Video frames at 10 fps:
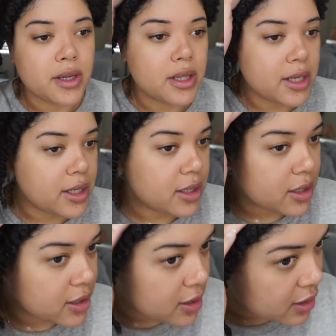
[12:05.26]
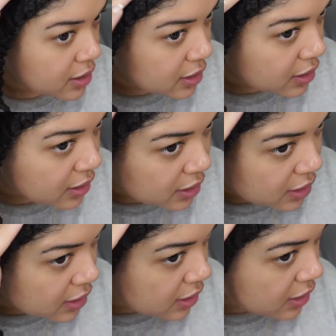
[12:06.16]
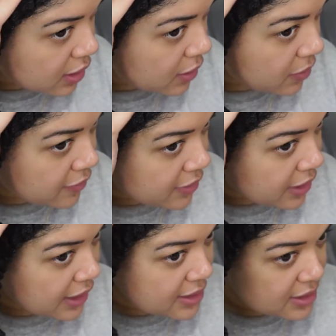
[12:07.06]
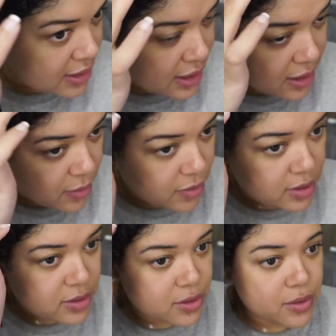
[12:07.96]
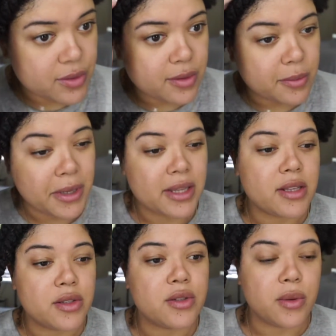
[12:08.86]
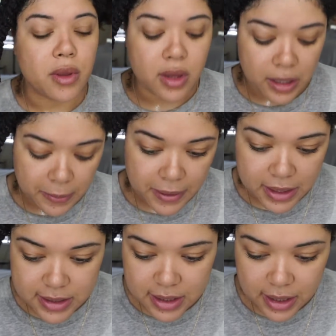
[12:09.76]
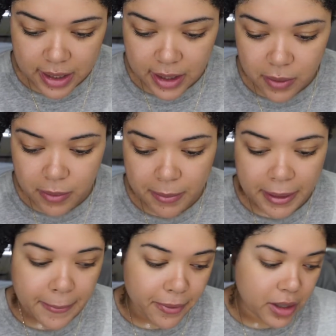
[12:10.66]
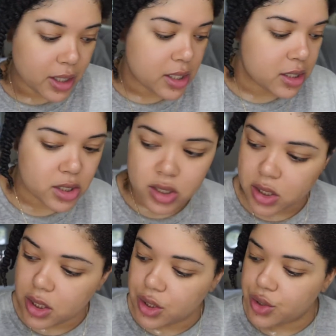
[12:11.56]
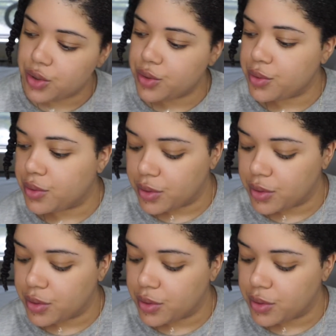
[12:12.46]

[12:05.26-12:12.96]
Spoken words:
right there. However, I did not want to make this too thin because, again, with my breakage issue,